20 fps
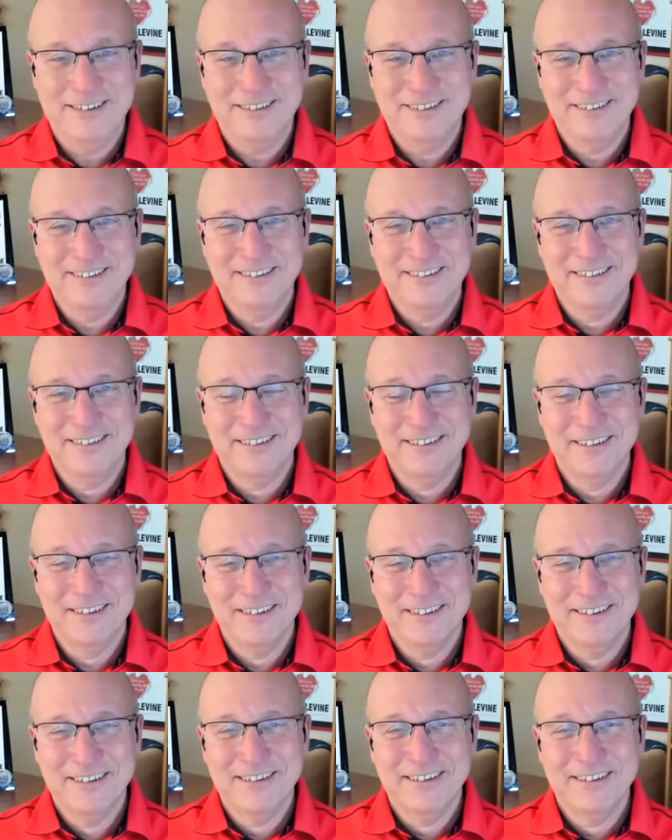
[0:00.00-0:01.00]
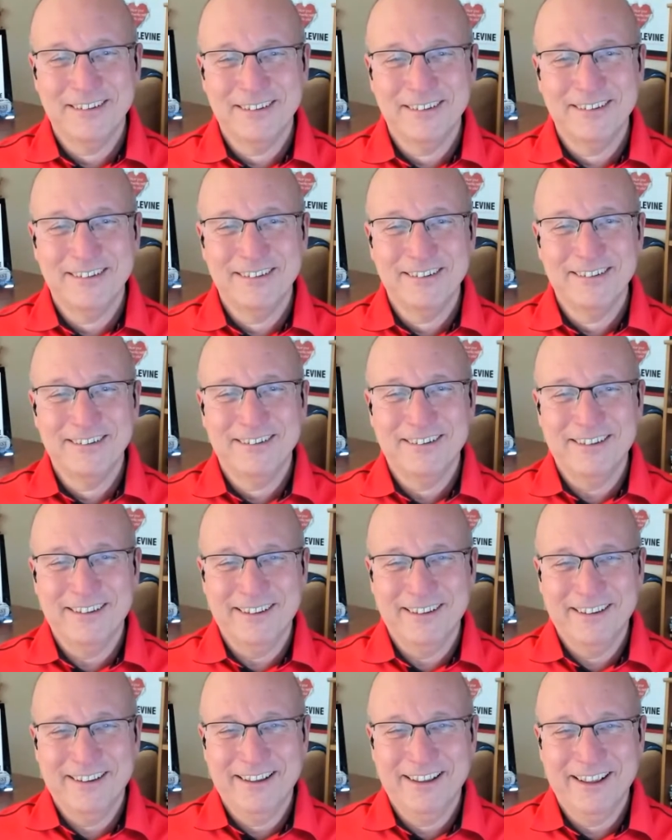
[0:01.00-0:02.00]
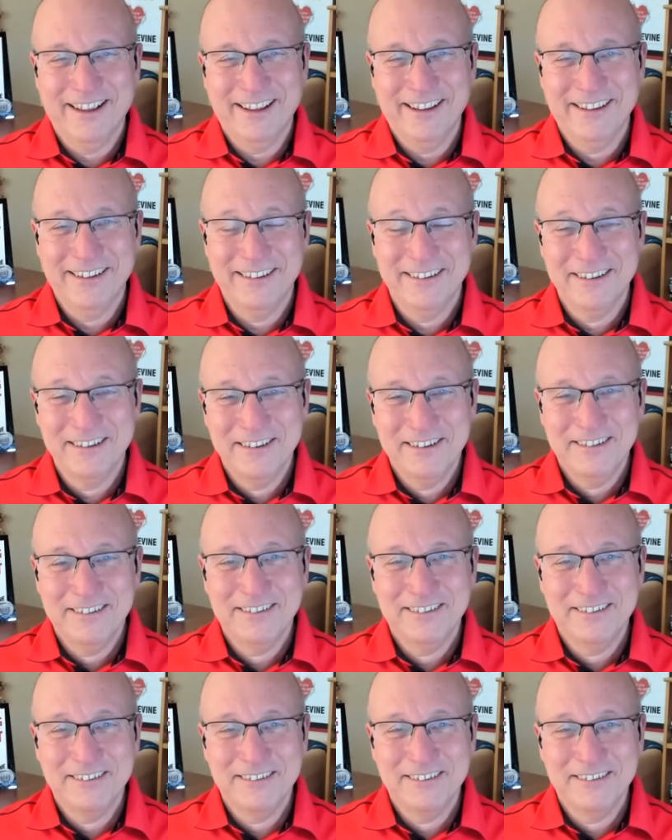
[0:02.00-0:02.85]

No words are spoken by the person on screen.